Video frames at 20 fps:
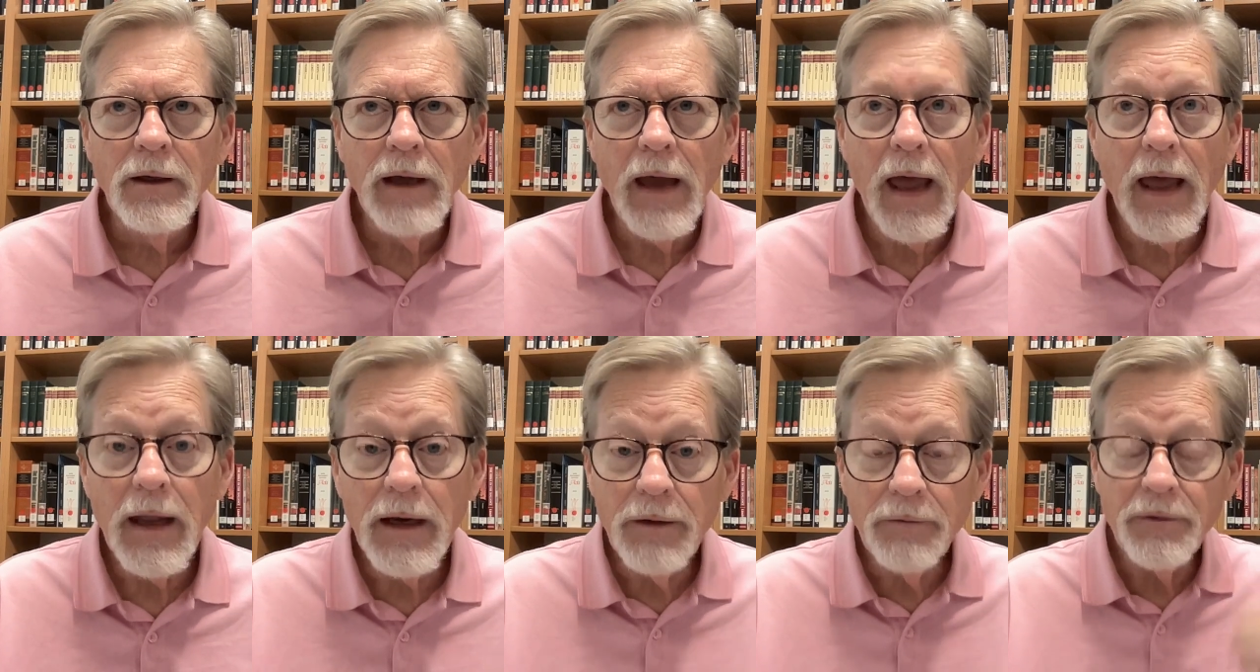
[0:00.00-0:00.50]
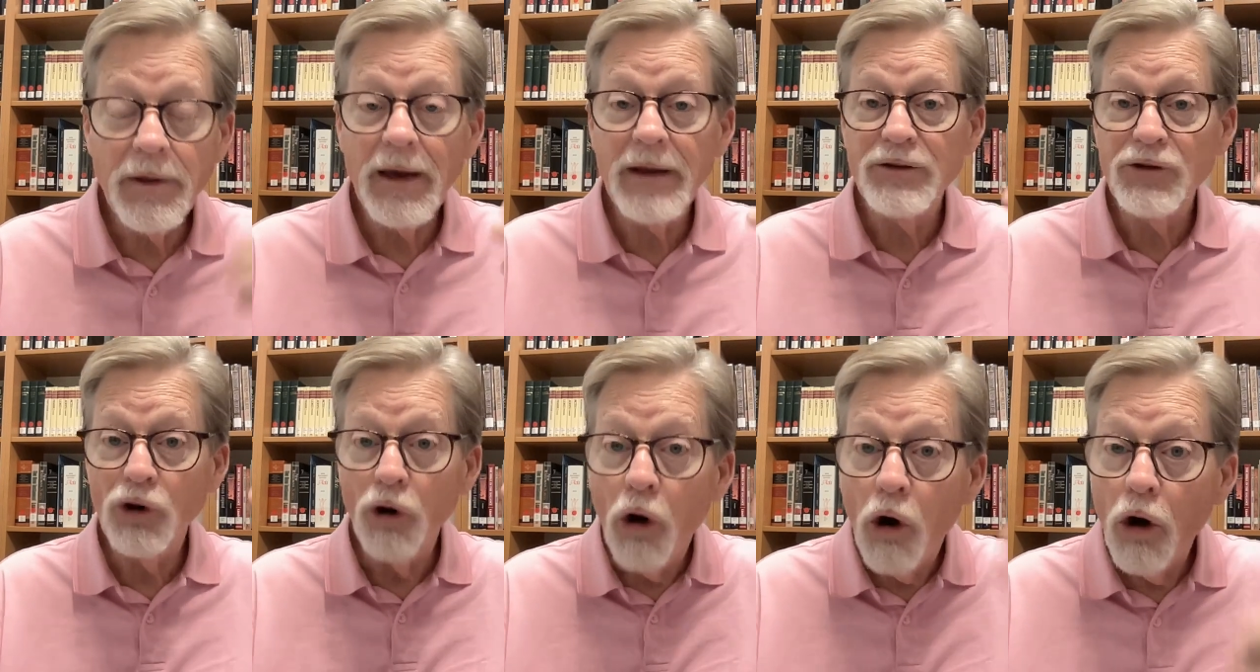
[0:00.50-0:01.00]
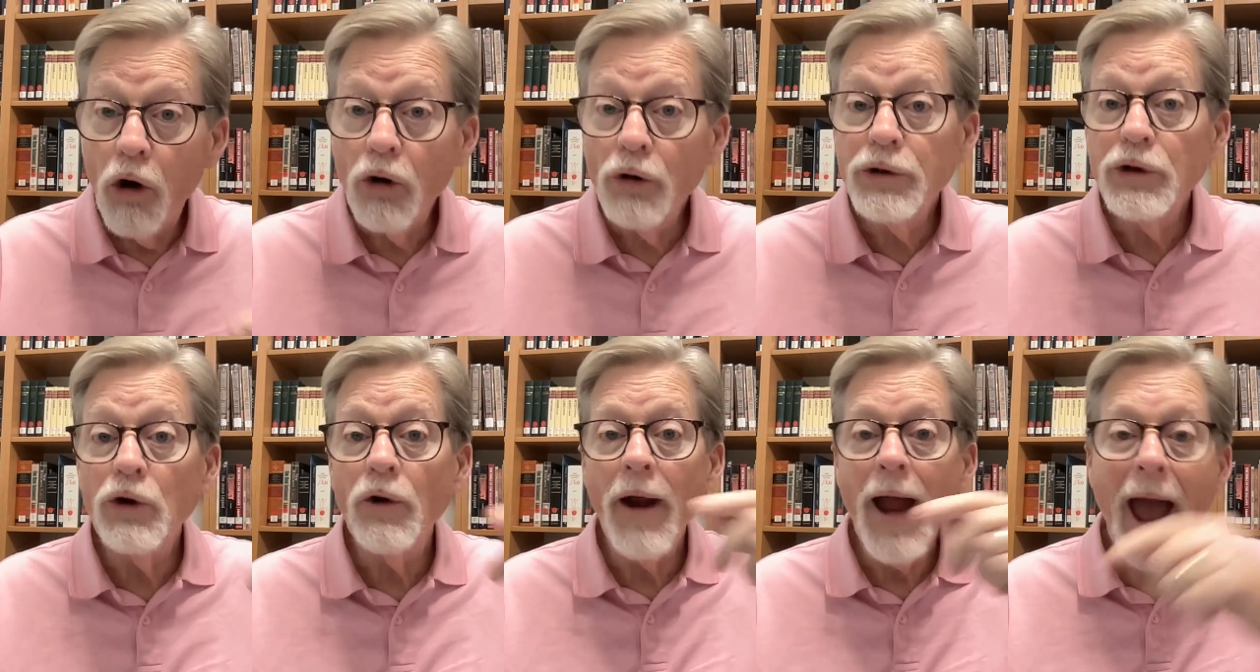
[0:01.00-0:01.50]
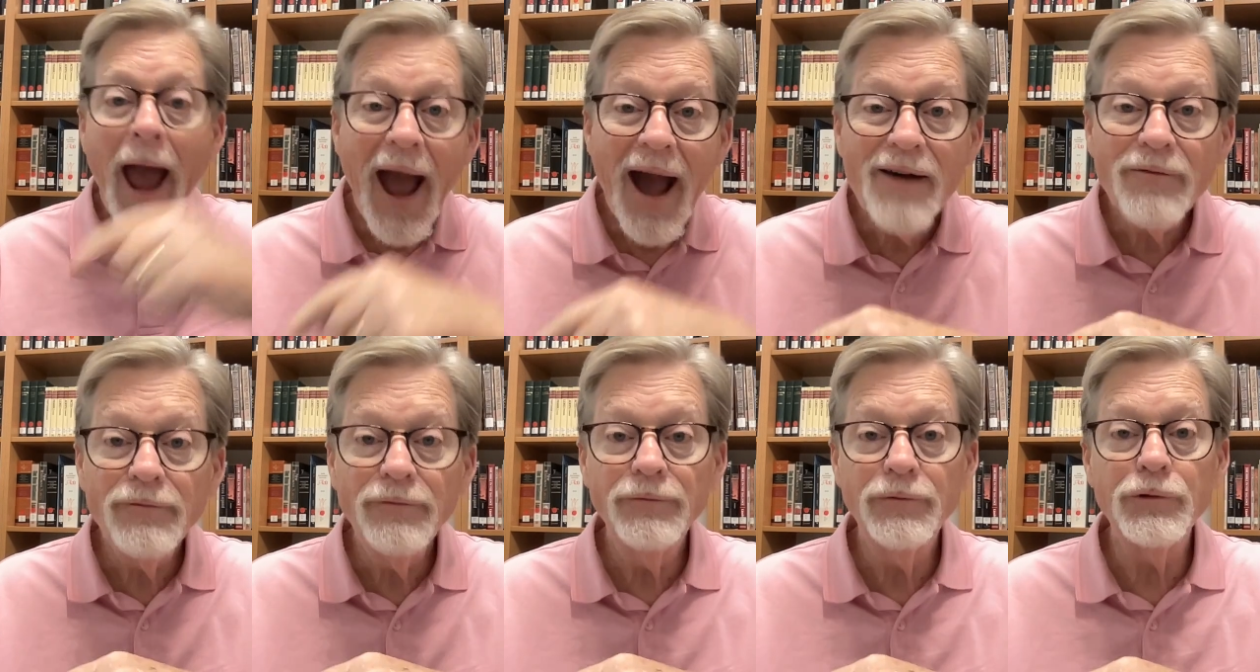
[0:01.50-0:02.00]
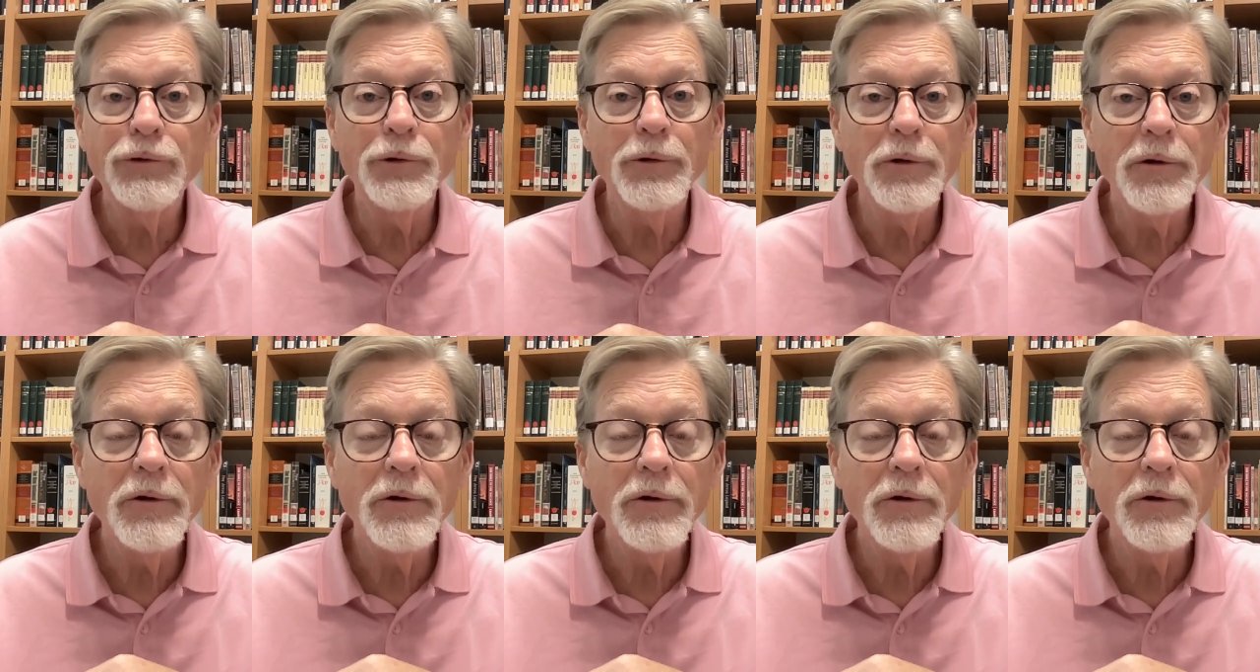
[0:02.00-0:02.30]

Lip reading: And if that's all you're after,